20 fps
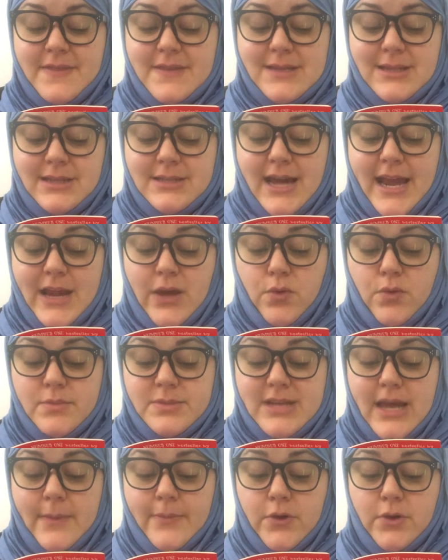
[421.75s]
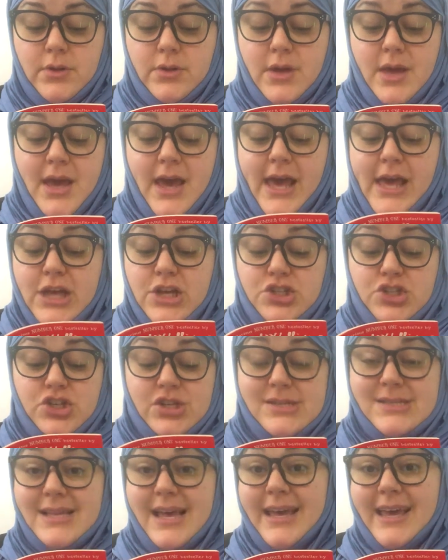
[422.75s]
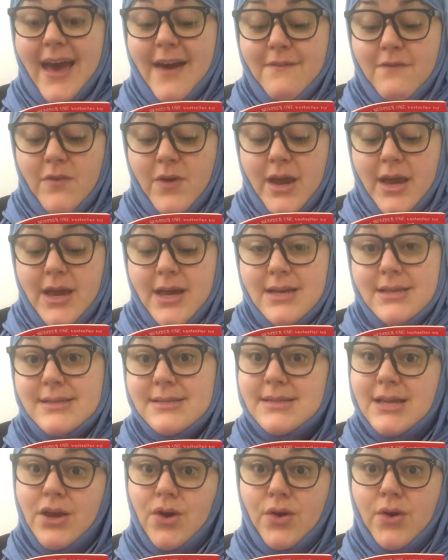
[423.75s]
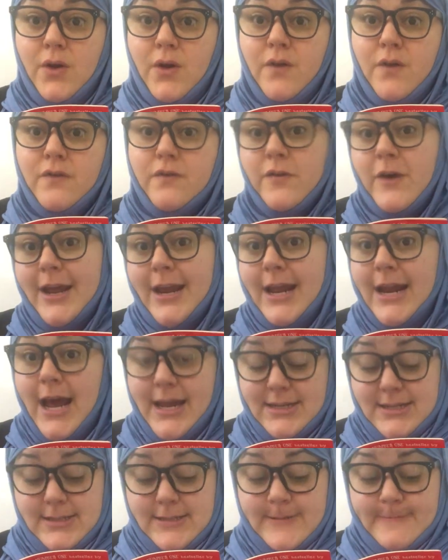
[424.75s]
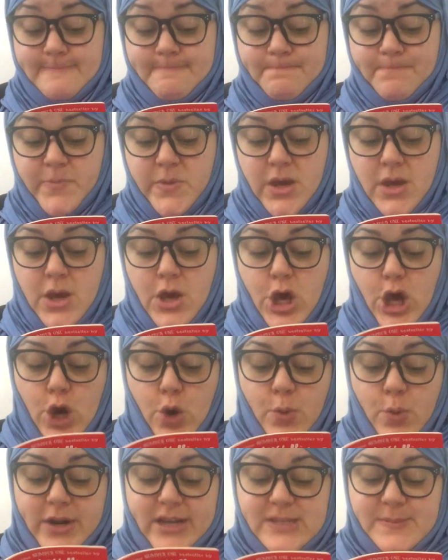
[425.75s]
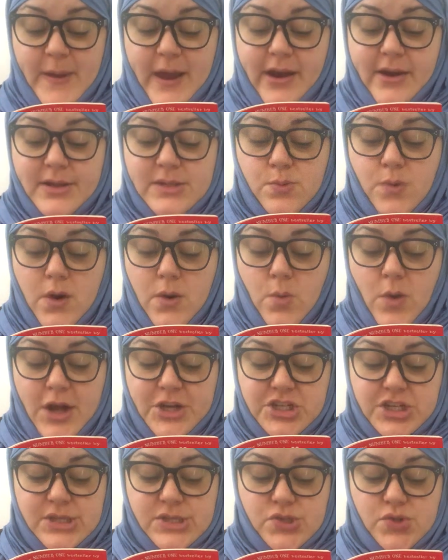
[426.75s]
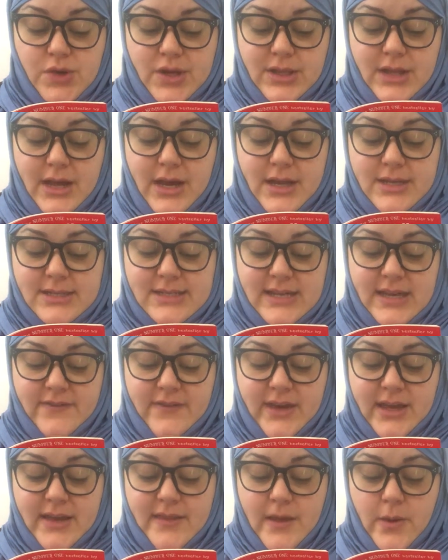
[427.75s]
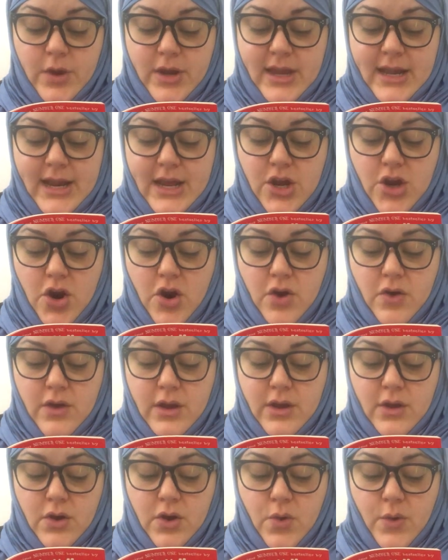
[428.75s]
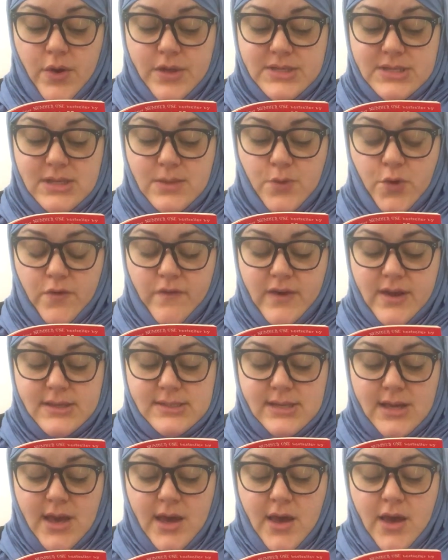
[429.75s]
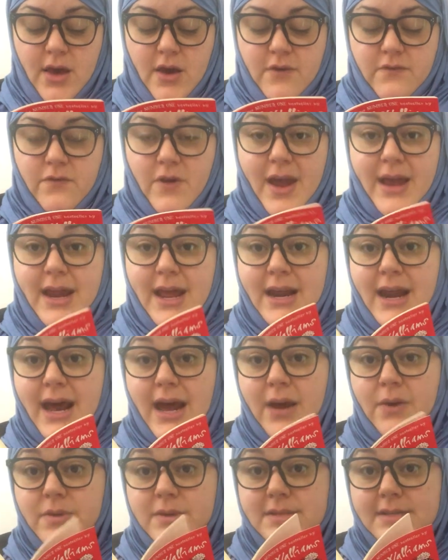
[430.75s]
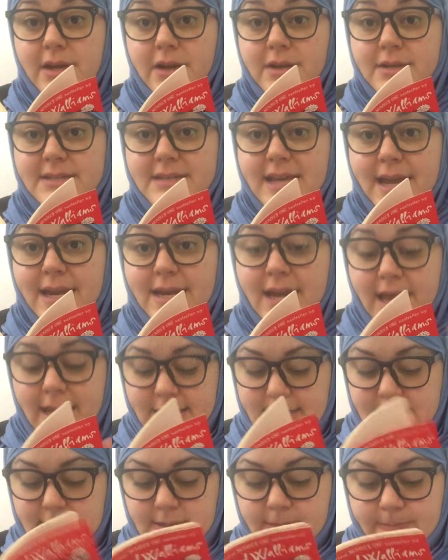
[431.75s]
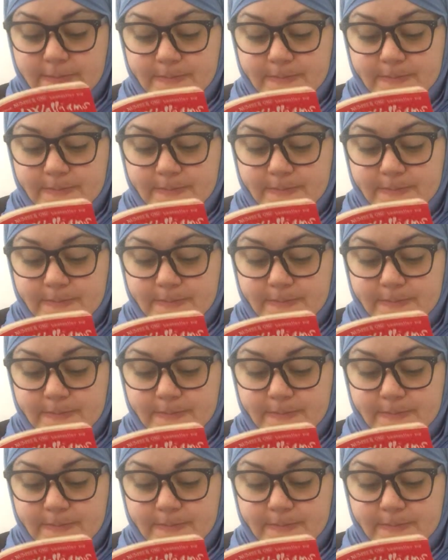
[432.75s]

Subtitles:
the dining room table, just like every single Friday night. When his parents weren't watching Strictly on TV, they were eating curry or going to the movies. Friday night was their date night.